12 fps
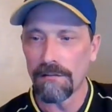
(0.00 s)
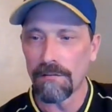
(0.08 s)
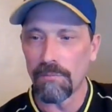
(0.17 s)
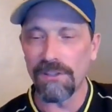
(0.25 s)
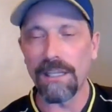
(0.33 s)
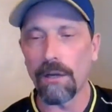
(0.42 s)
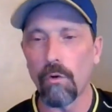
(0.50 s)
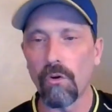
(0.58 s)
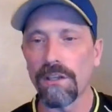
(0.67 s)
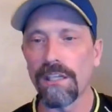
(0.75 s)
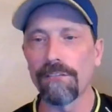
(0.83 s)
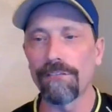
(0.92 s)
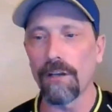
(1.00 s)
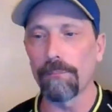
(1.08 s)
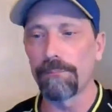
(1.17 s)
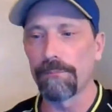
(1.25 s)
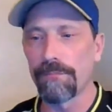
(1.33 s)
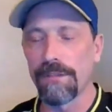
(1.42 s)
but they won't give
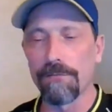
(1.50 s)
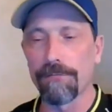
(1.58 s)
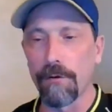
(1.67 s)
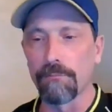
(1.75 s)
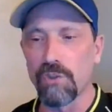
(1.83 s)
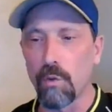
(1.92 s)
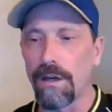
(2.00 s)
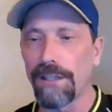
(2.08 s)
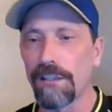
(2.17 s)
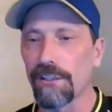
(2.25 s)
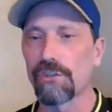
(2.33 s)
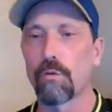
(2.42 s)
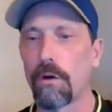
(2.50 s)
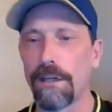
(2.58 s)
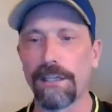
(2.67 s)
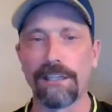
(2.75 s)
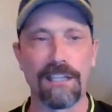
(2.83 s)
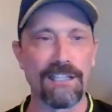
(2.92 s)
up from 20 to
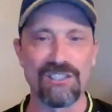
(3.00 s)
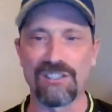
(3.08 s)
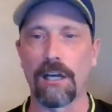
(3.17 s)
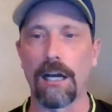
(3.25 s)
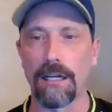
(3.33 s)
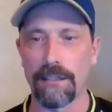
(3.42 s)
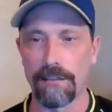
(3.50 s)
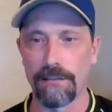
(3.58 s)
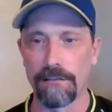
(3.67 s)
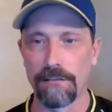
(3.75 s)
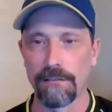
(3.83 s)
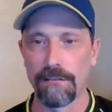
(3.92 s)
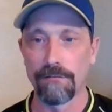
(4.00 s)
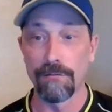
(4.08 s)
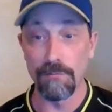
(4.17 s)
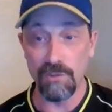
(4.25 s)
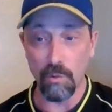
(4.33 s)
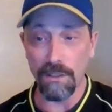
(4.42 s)
20. They suck.
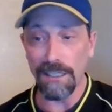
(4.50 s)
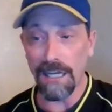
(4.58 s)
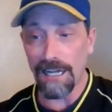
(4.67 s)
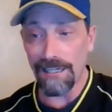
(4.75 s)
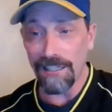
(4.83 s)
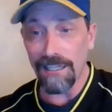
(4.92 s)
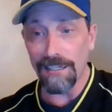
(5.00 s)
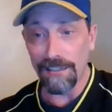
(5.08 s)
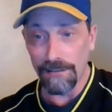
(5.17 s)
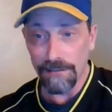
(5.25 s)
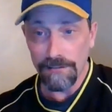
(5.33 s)
From 20 on in,